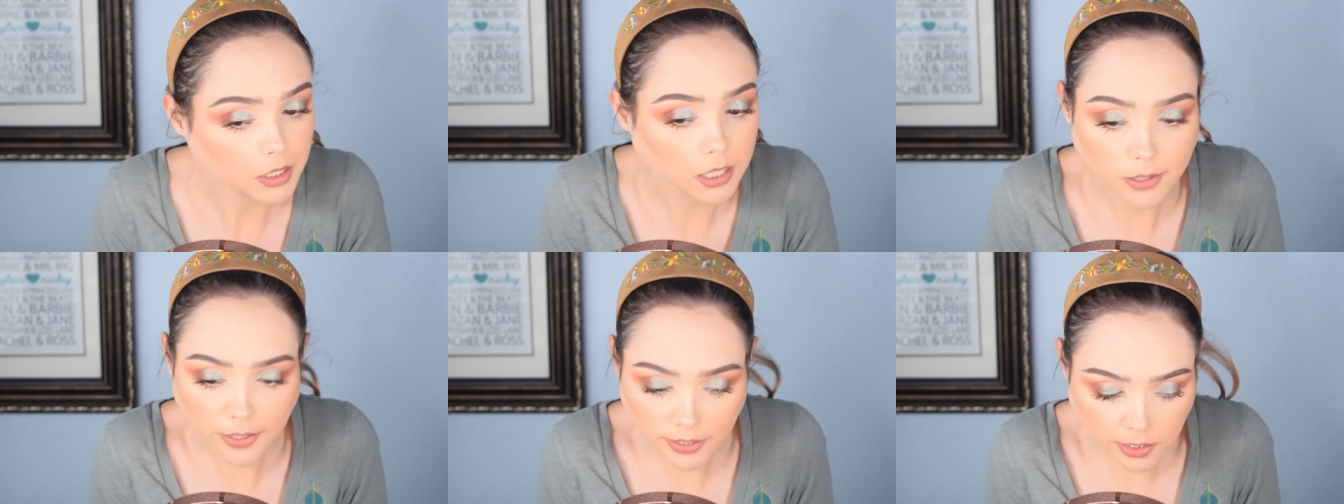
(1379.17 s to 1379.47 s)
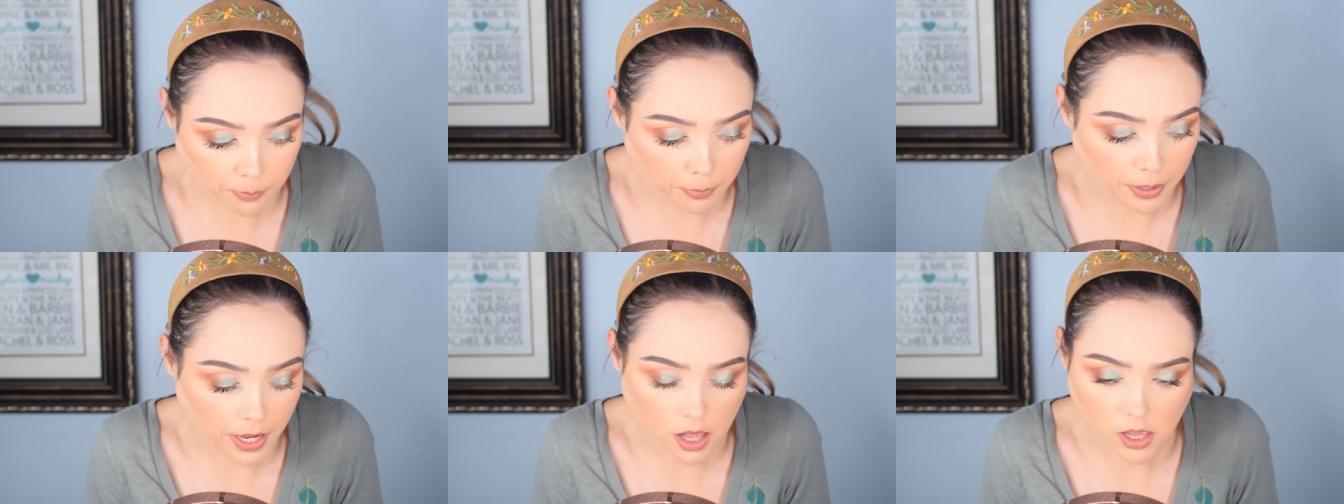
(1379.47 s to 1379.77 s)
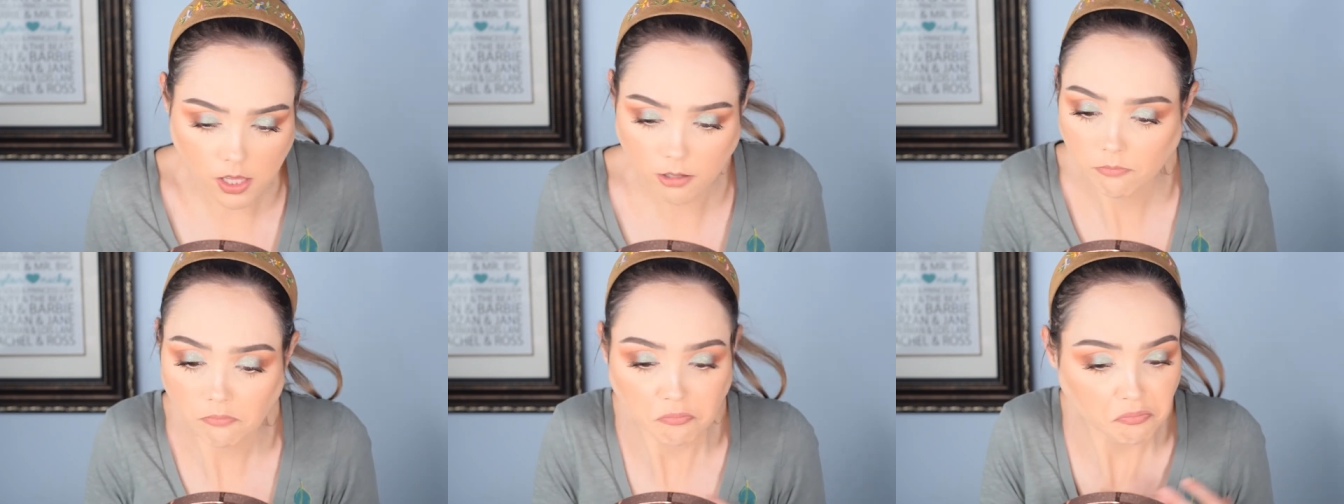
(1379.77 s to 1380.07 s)
I like the
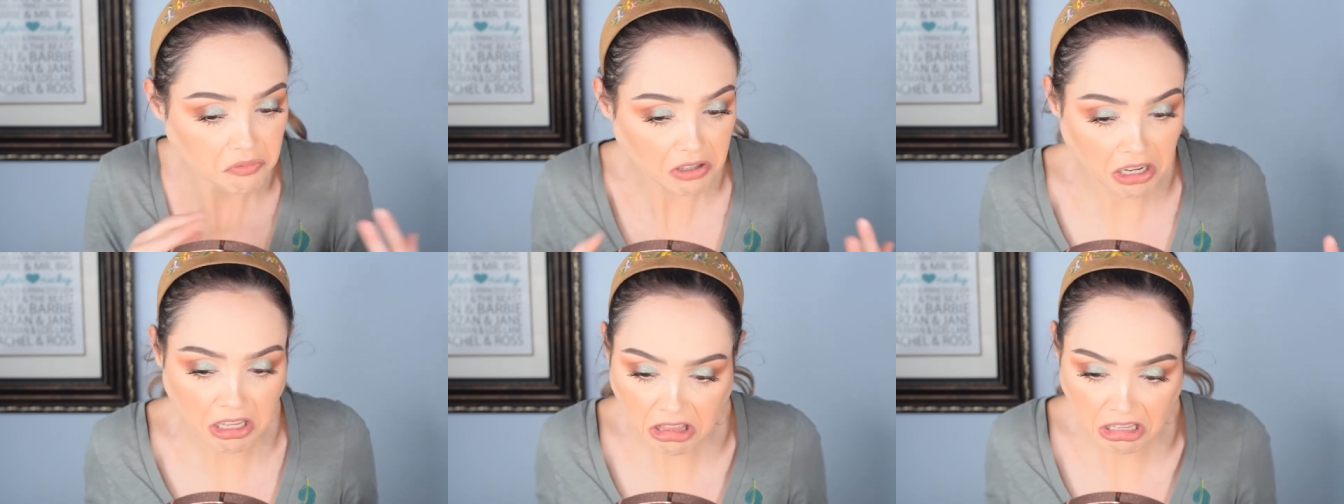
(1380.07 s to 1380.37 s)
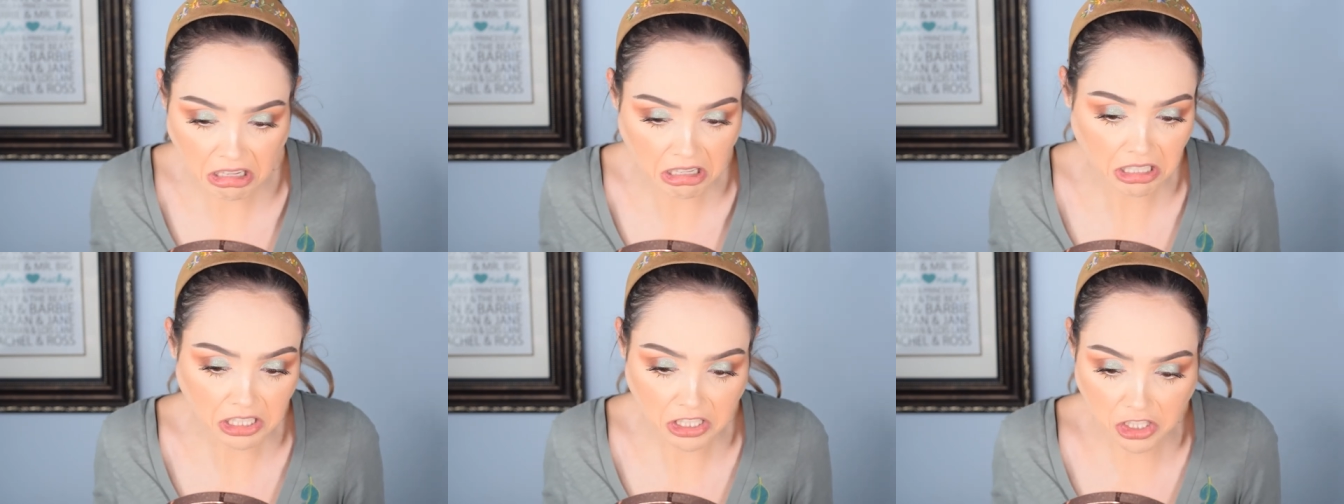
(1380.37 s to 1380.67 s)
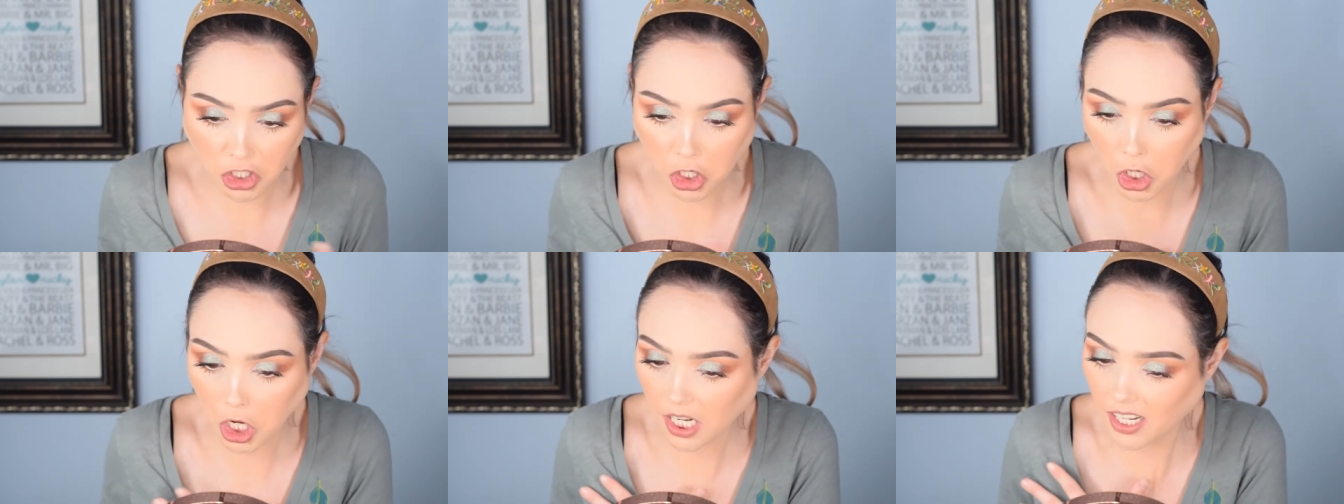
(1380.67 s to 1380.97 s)
palette. I think
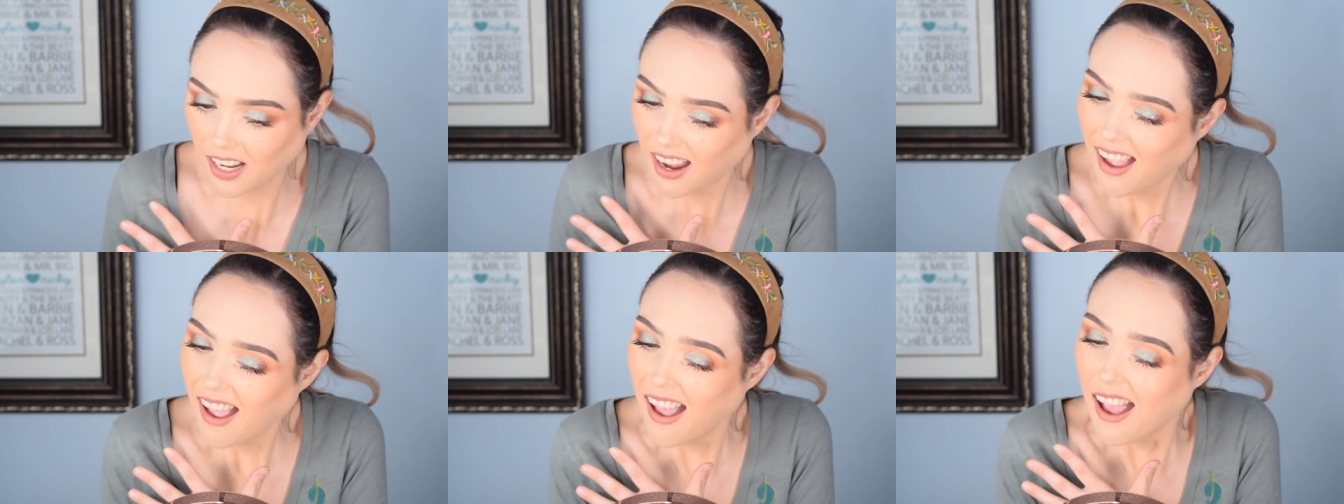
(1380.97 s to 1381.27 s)
it's good.